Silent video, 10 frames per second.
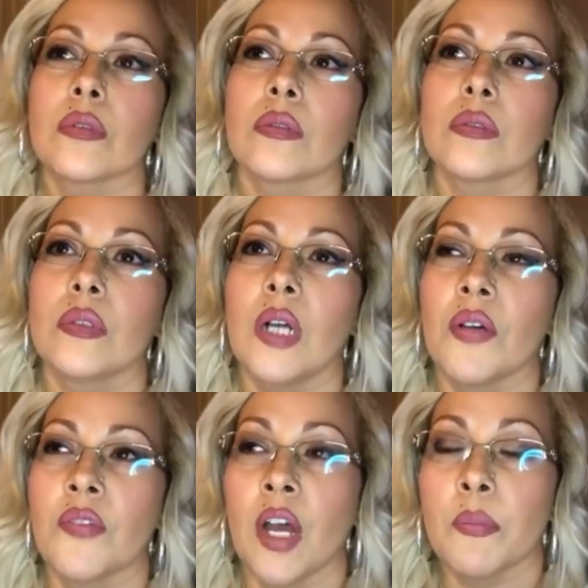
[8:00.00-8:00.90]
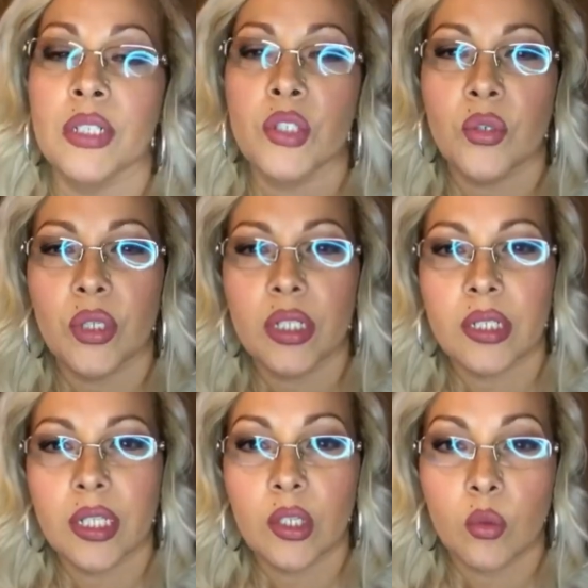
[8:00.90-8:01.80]
not been treated
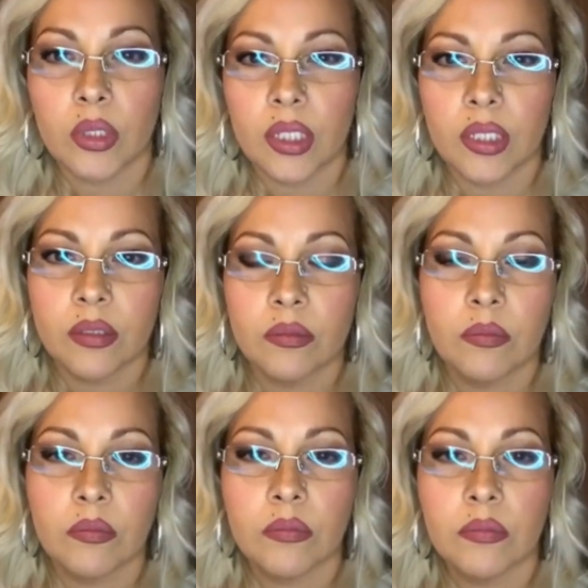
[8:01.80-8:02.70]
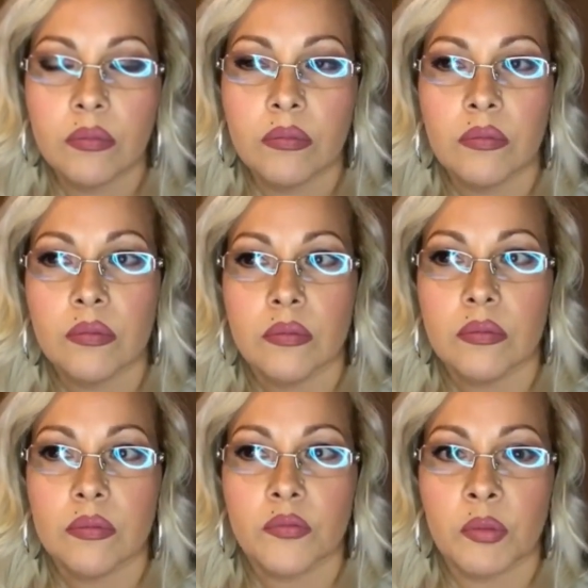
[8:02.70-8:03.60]
equally from the
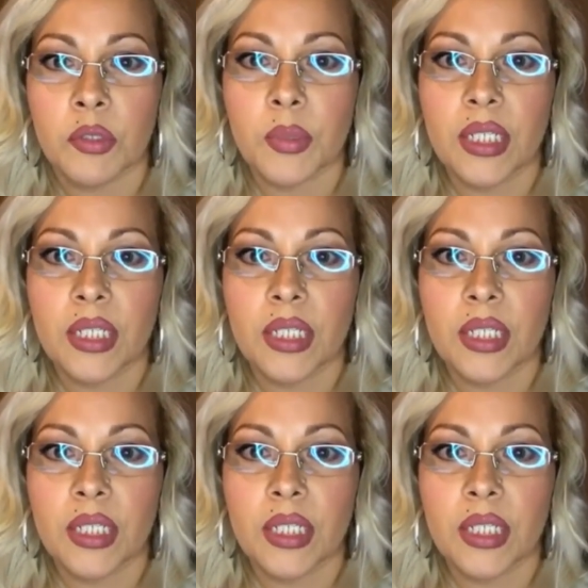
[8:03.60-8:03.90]
beginning.